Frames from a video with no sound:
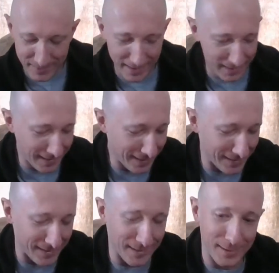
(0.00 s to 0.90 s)
There
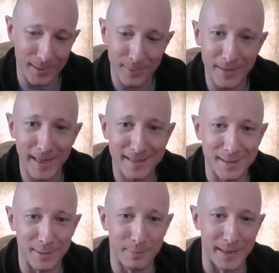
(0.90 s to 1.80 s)
you go. That's
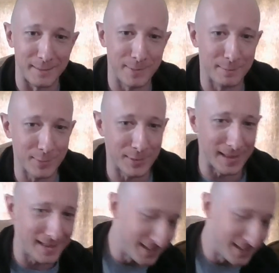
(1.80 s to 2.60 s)
a baby boy.